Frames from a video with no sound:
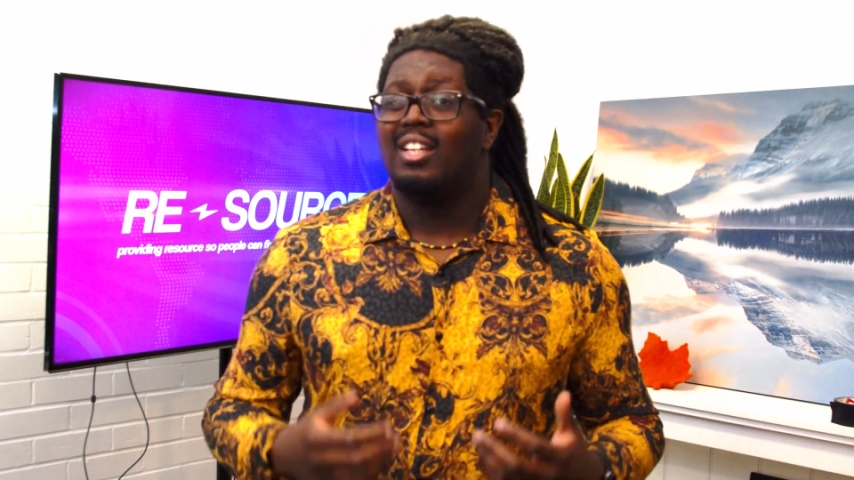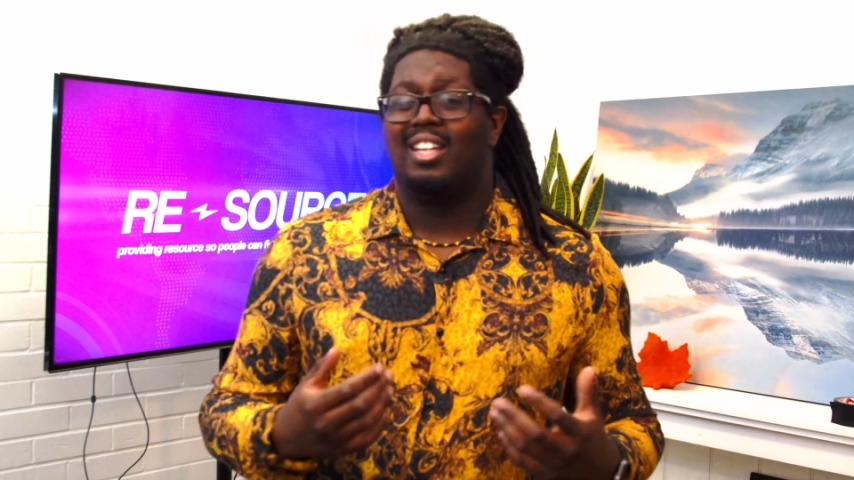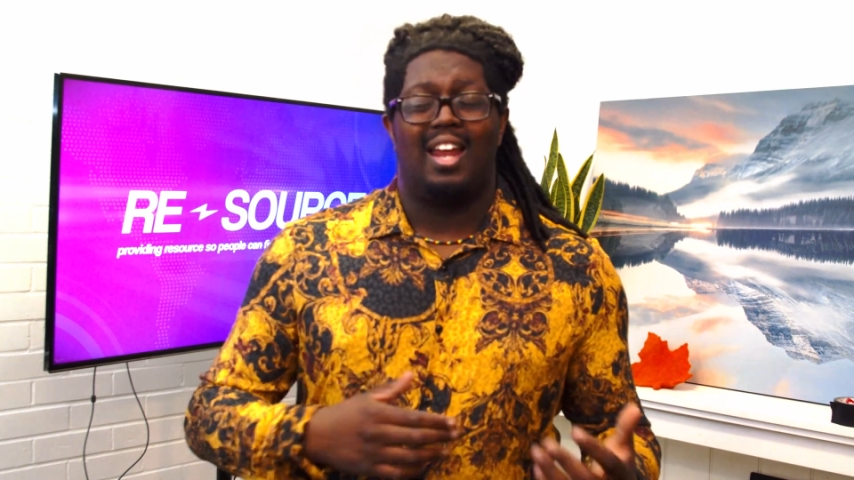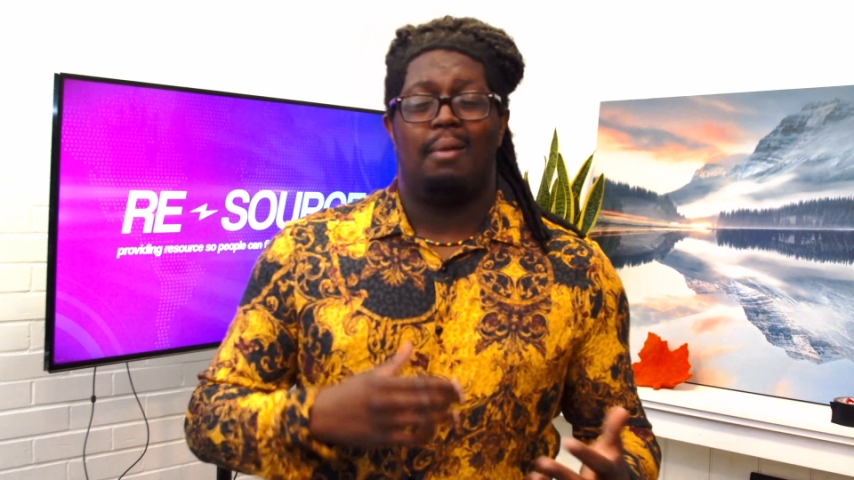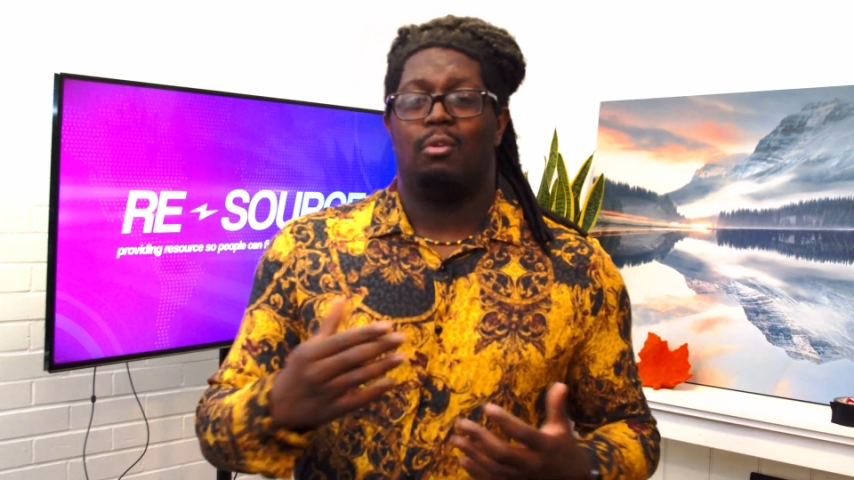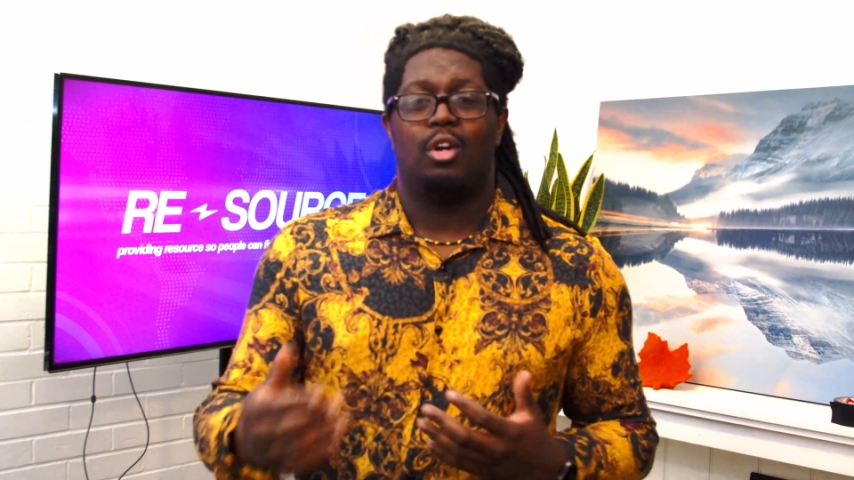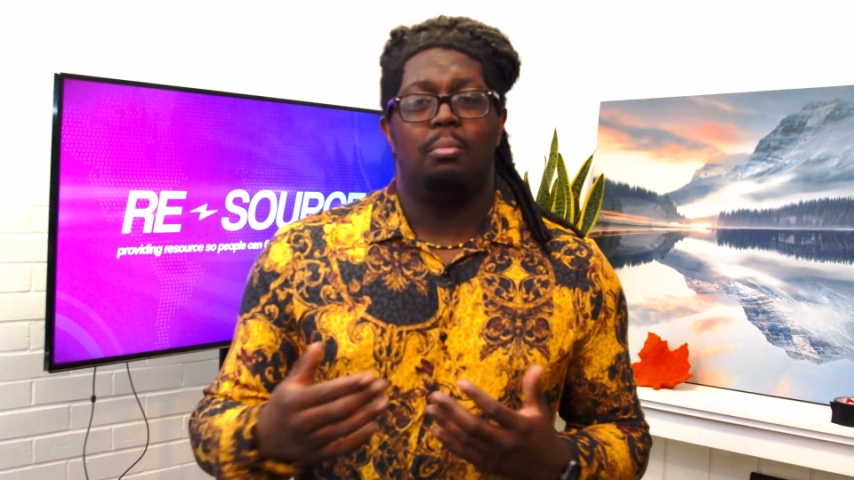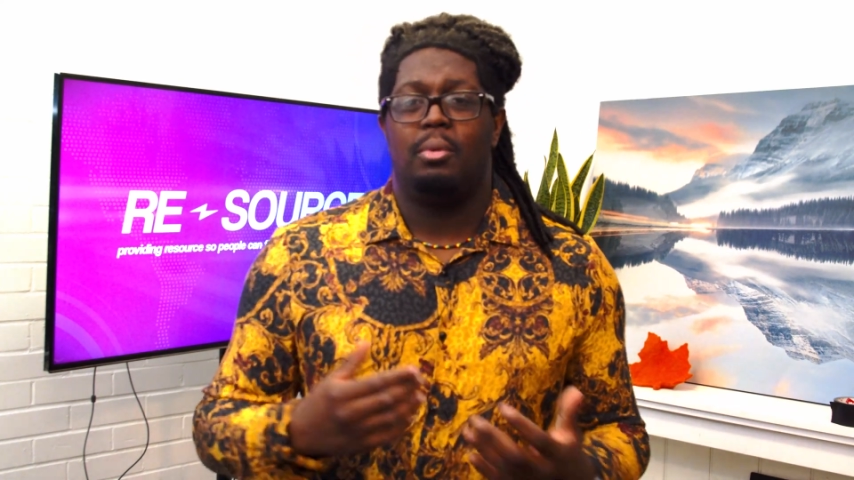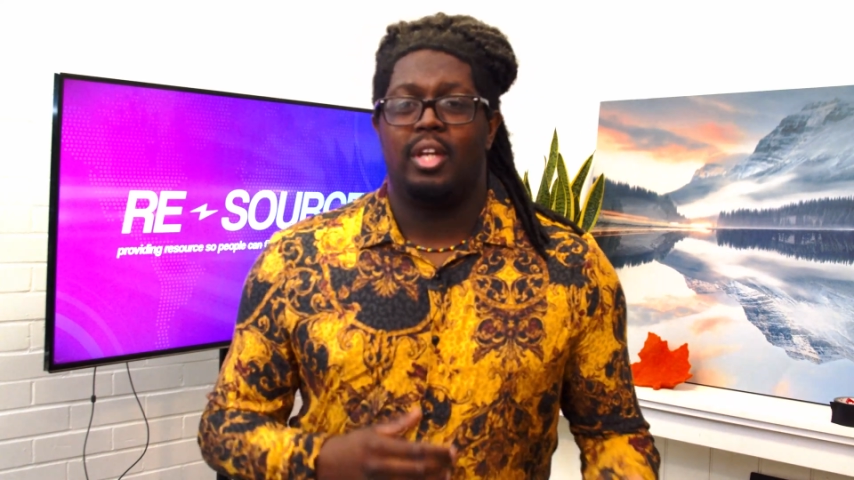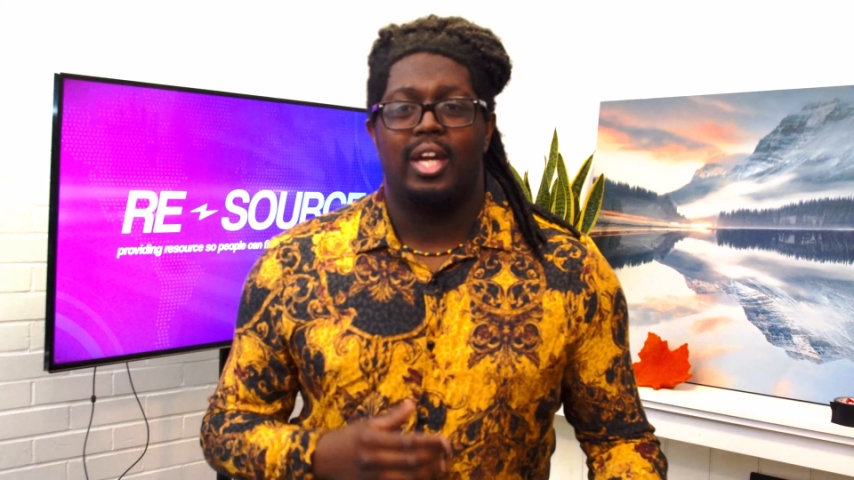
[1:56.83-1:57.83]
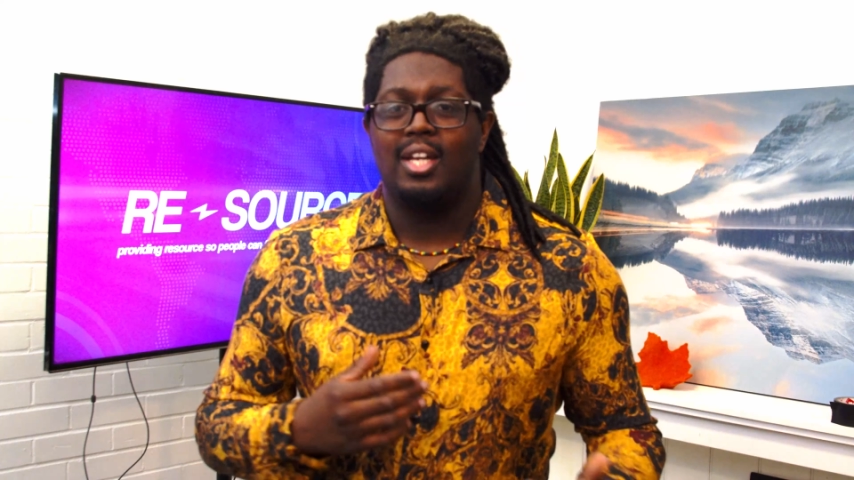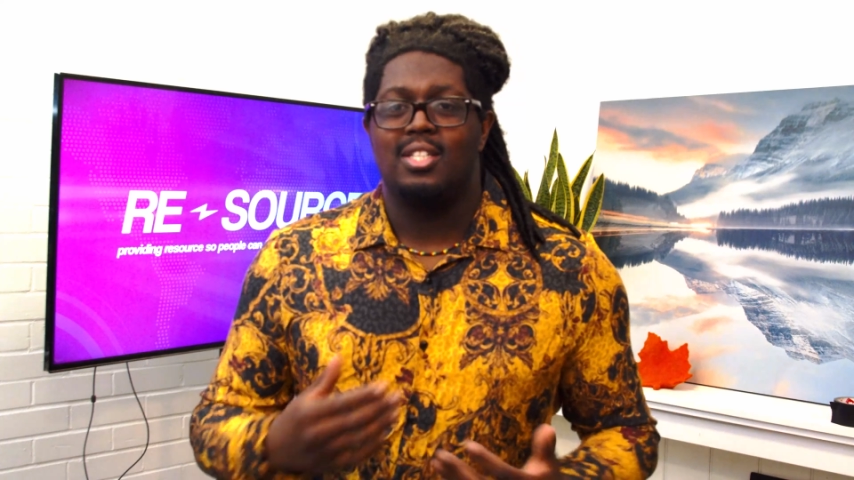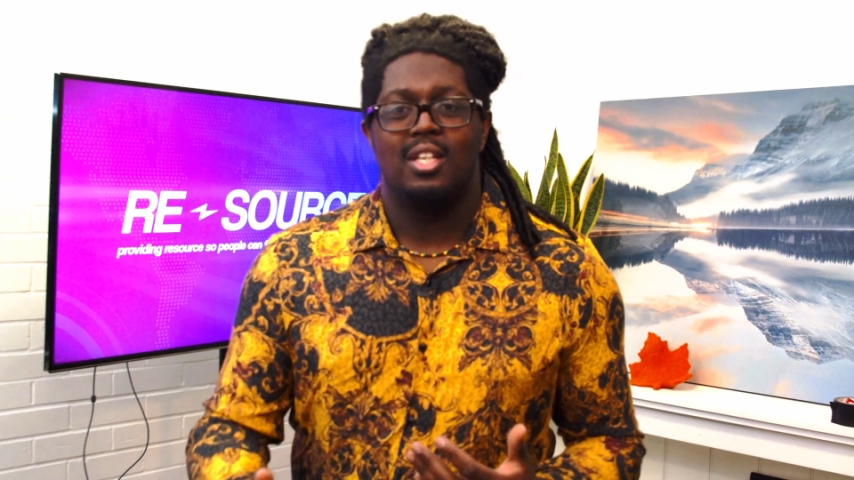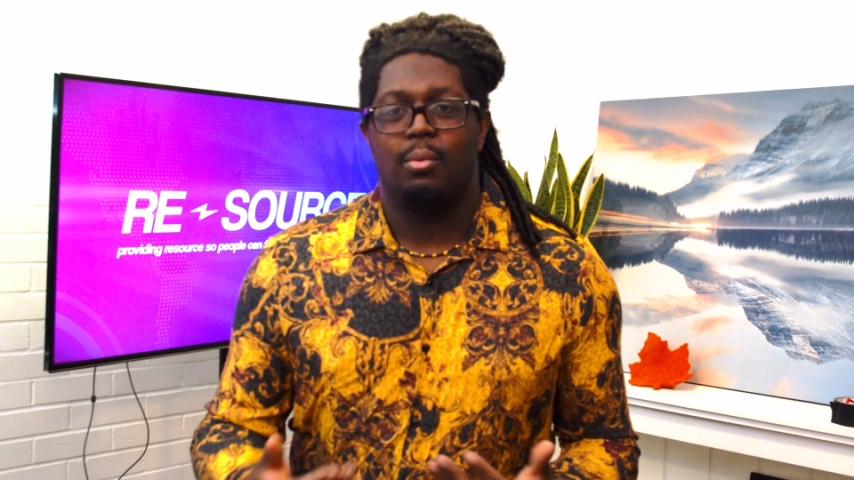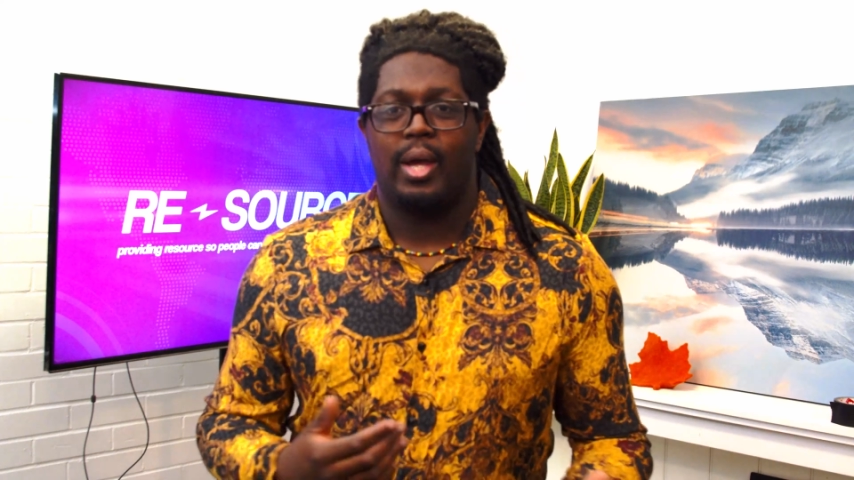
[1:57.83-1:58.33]
that I'm not
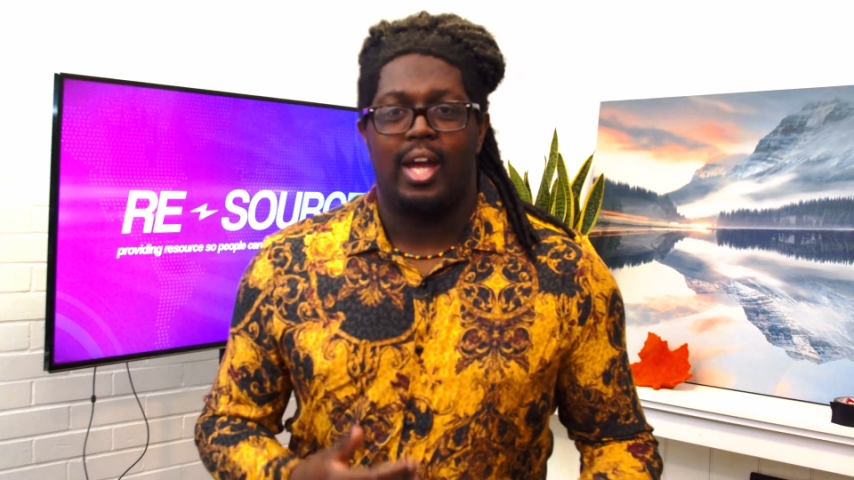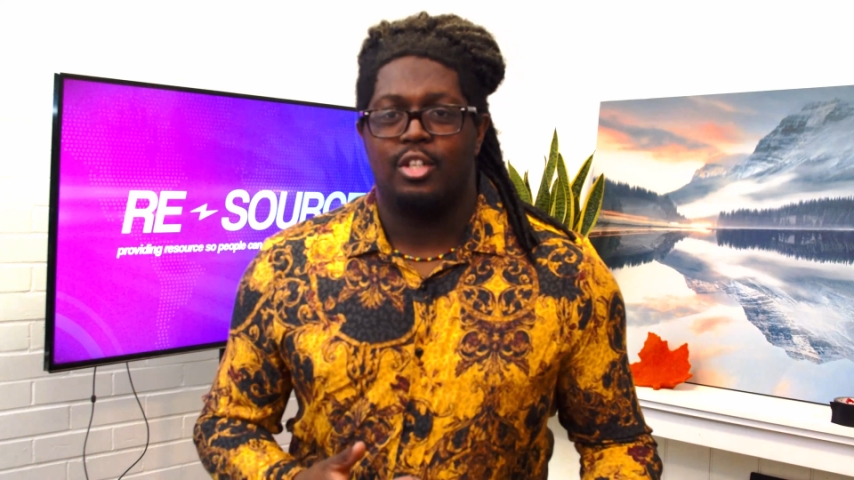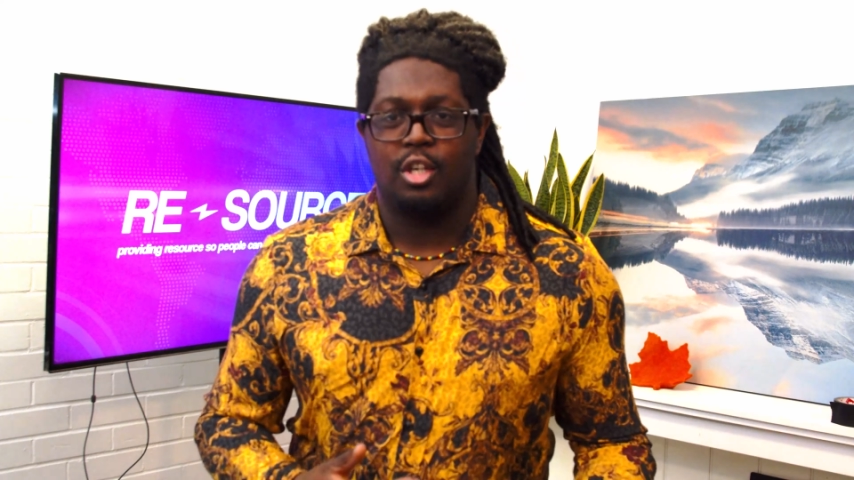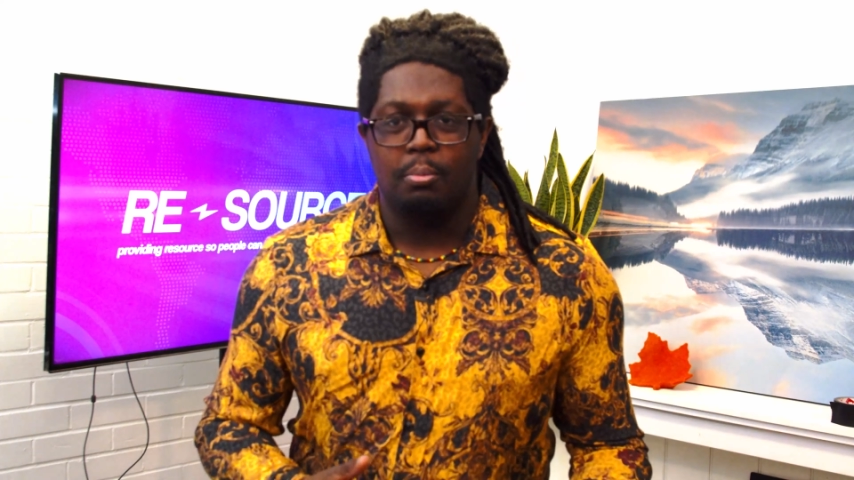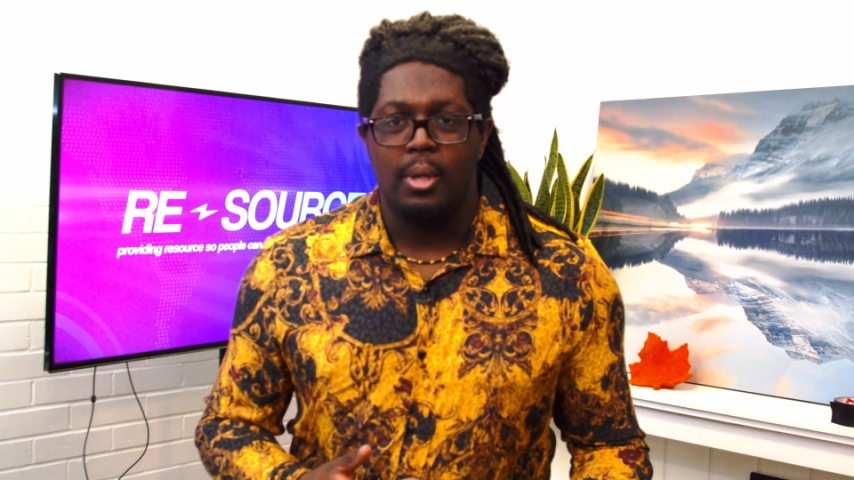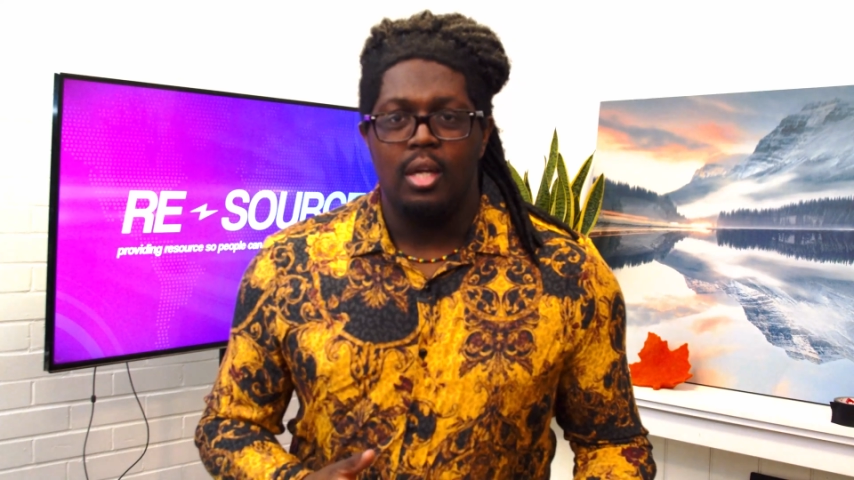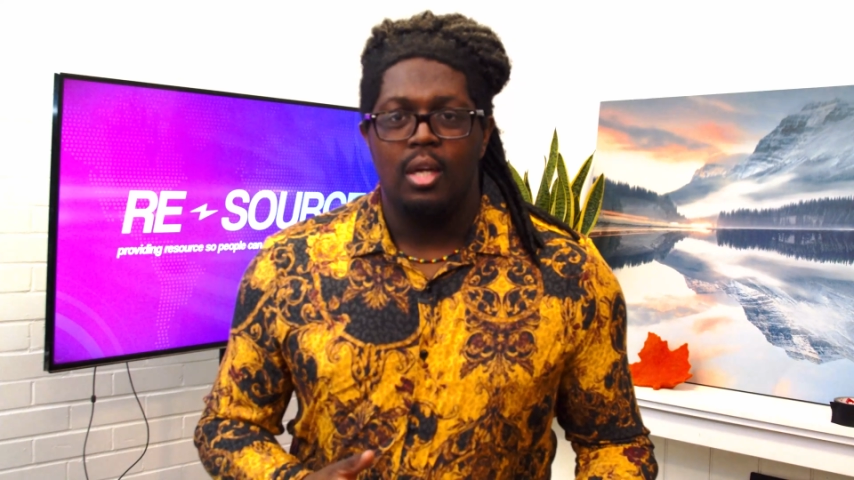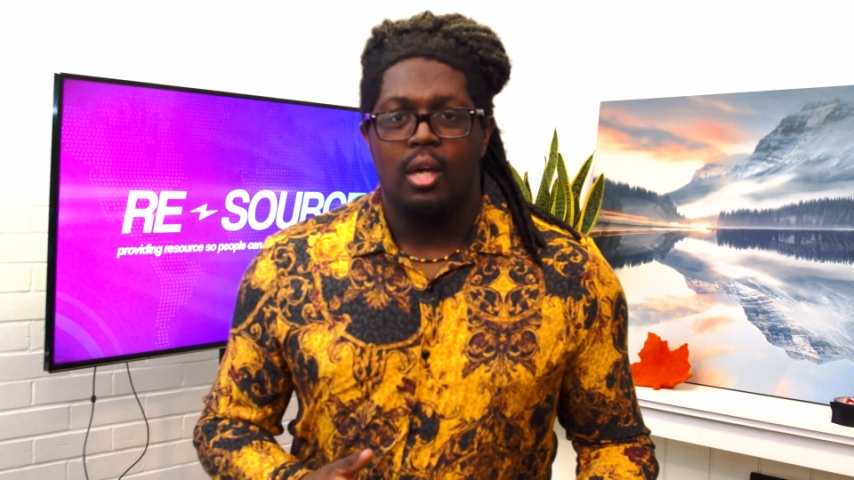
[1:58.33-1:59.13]
communicating the way I should be.